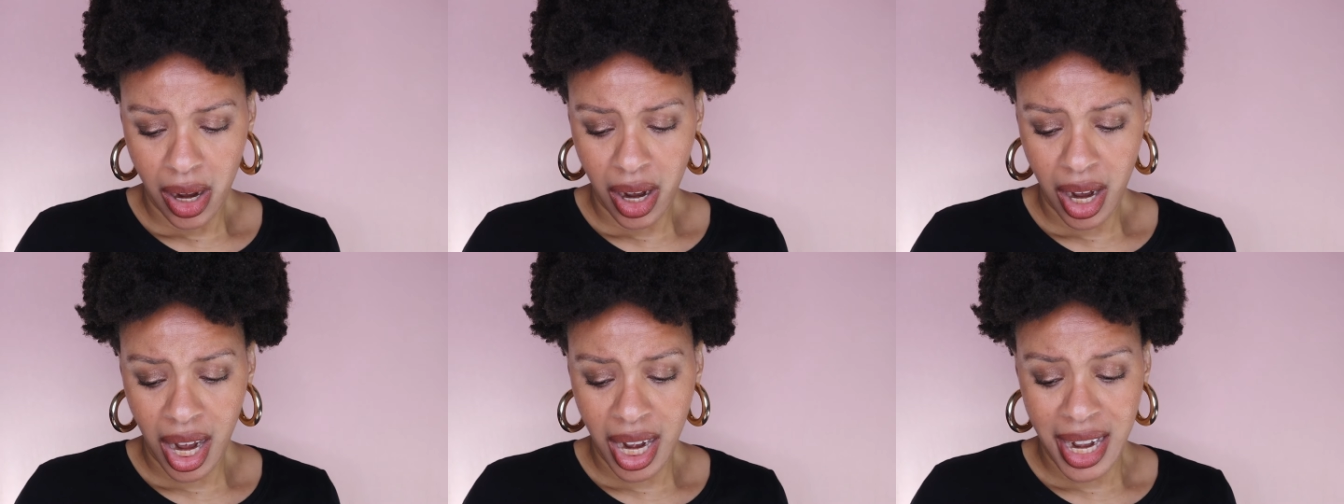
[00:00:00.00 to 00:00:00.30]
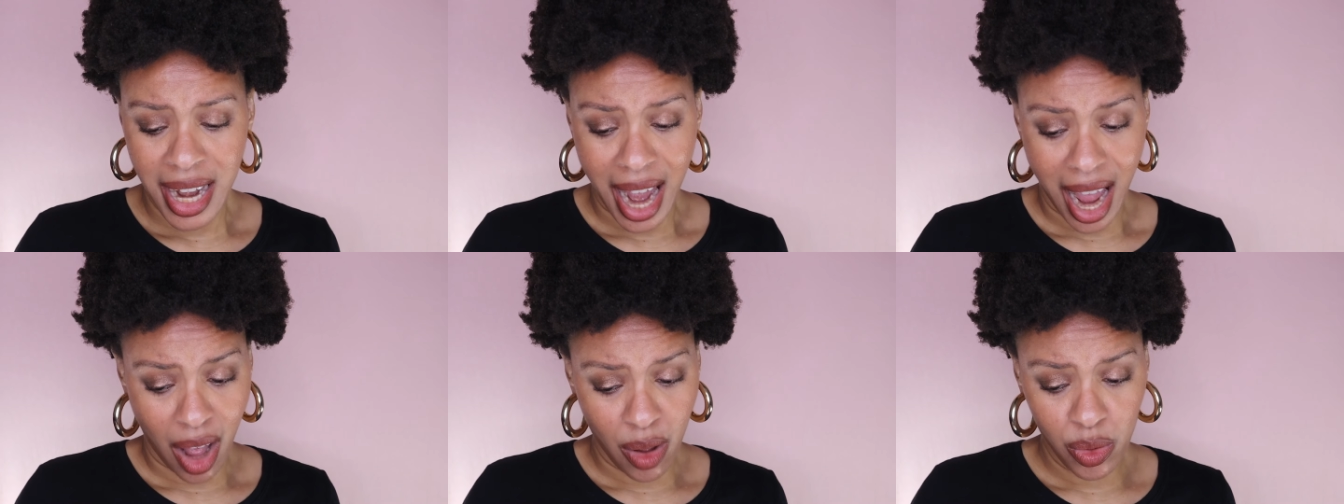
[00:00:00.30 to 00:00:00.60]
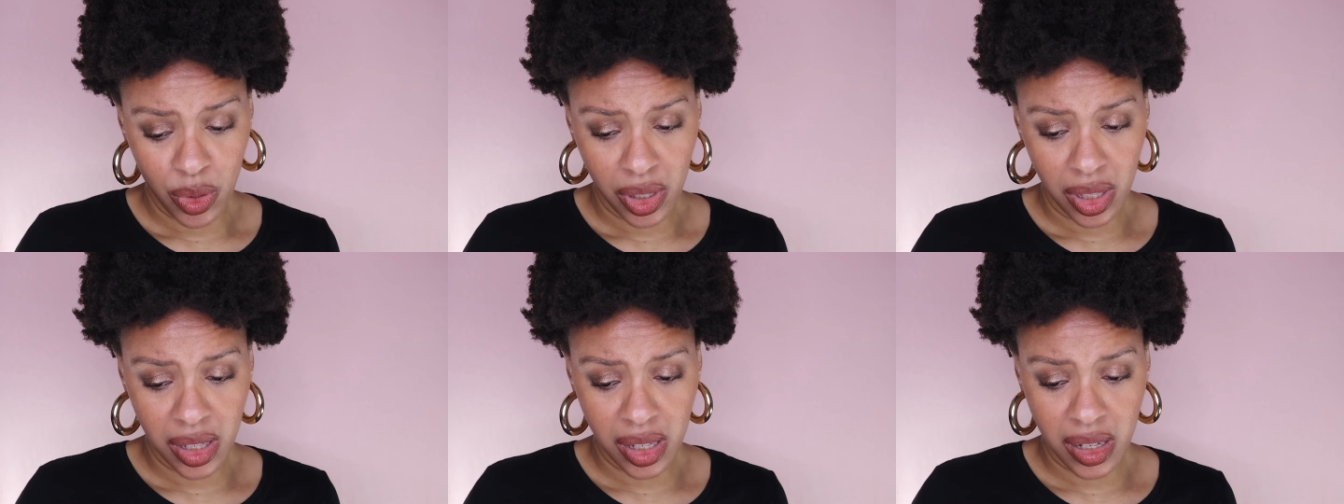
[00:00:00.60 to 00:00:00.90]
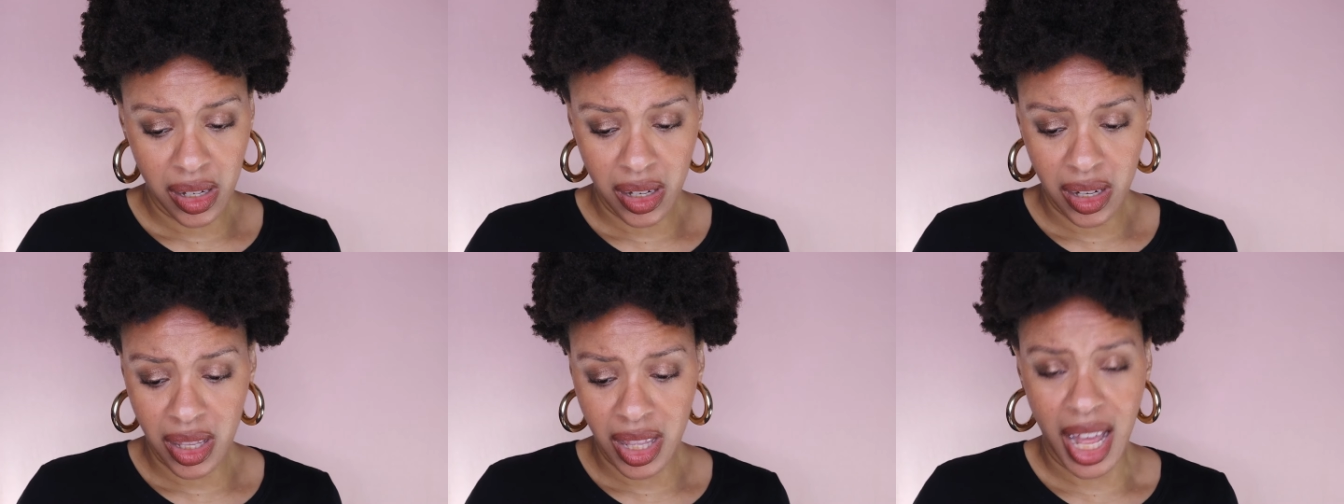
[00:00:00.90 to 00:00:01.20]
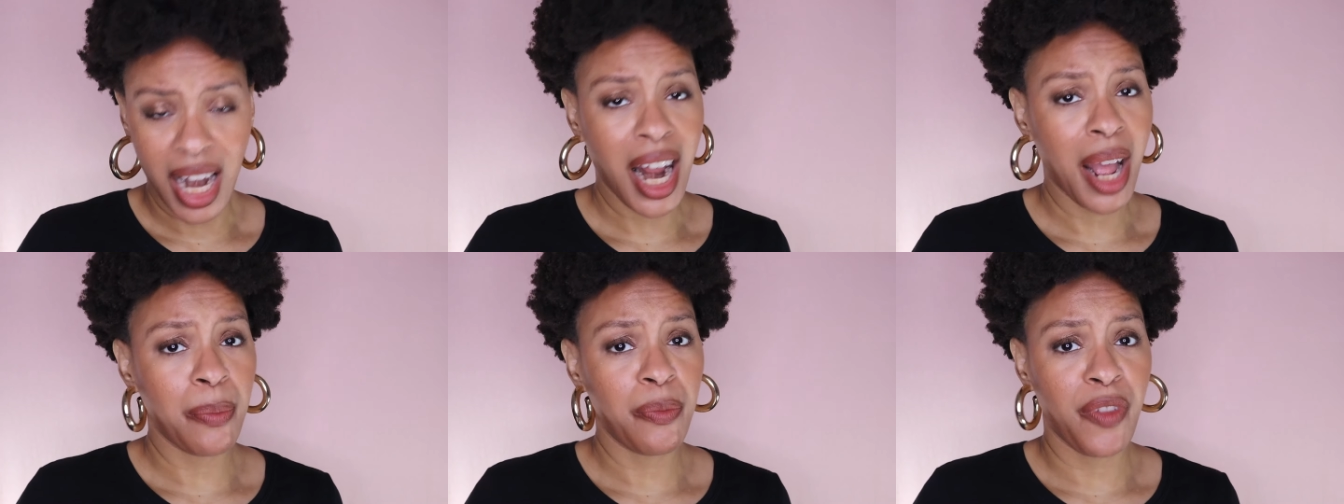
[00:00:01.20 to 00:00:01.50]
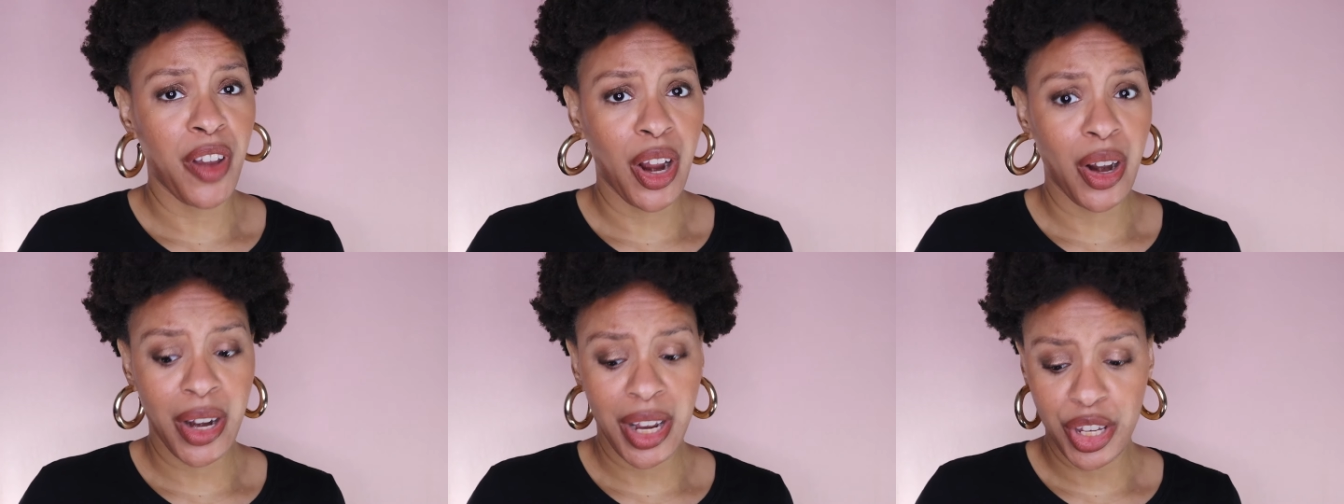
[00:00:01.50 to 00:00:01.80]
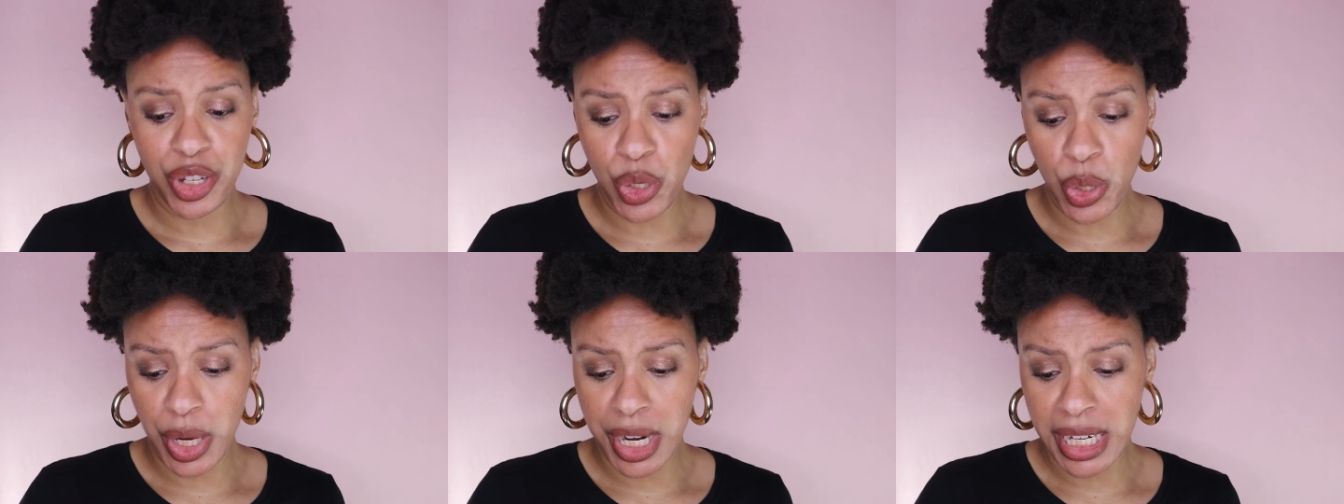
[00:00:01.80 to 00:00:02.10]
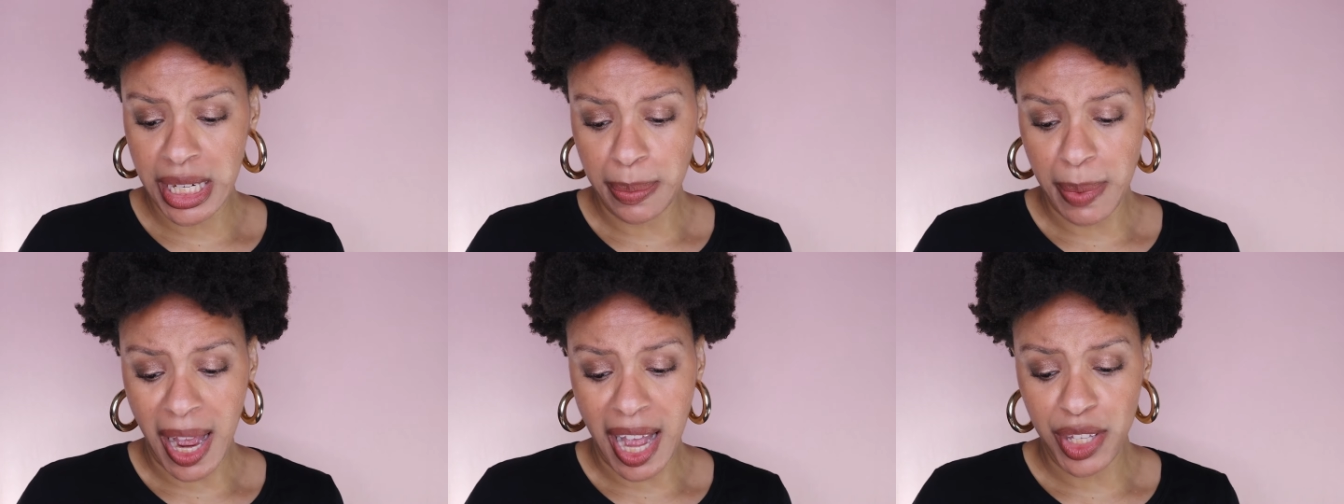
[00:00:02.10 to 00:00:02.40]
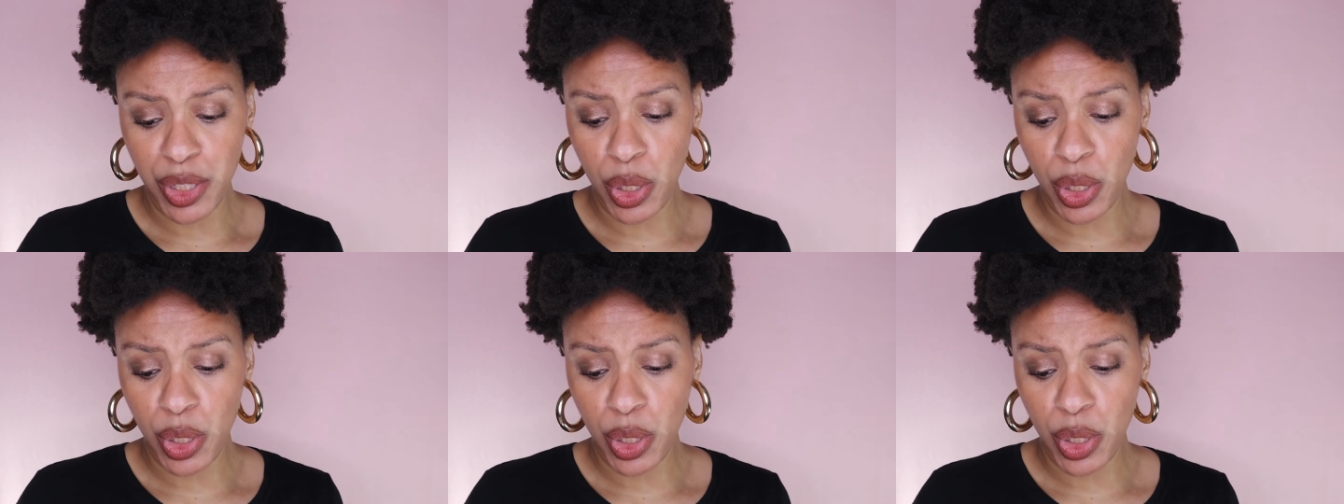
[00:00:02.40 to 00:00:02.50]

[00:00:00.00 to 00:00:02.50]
announced that I'm very intrigued by.